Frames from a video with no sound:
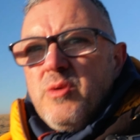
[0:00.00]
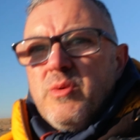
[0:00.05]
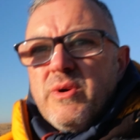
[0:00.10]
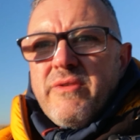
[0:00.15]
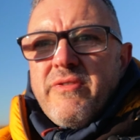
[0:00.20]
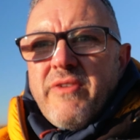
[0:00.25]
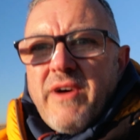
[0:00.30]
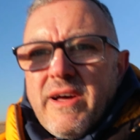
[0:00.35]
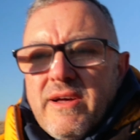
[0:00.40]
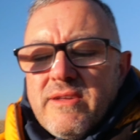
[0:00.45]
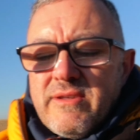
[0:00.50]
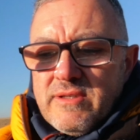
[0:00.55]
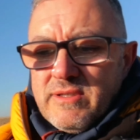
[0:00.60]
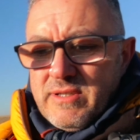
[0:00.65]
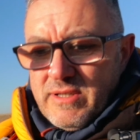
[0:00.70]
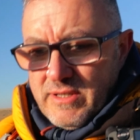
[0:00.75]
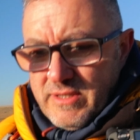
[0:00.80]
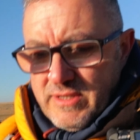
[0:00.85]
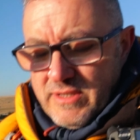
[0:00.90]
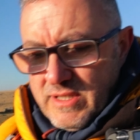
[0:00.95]
we
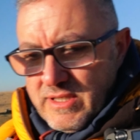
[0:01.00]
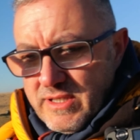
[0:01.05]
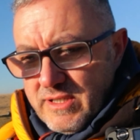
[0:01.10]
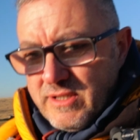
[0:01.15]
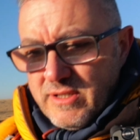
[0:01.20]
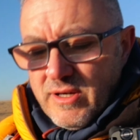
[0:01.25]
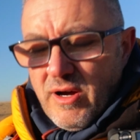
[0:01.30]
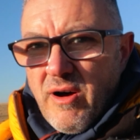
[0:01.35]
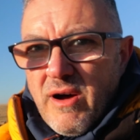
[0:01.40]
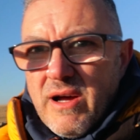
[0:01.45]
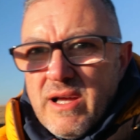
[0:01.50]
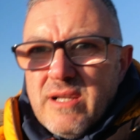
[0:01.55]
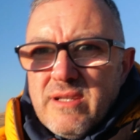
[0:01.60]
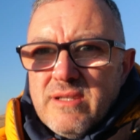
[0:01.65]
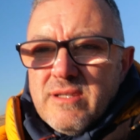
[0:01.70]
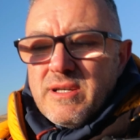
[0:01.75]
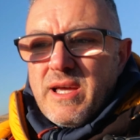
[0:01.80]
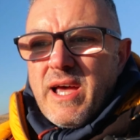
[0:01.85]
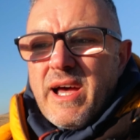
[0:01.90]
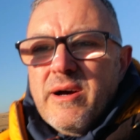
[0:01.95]
found the
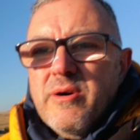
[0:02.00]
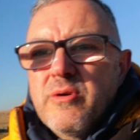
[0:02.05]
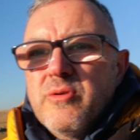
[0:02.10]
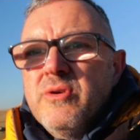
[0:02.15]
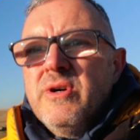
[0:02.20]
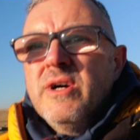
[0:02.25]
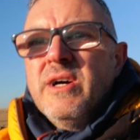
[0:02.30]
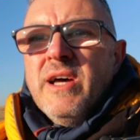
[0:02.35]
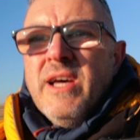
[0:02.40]
Highland Cow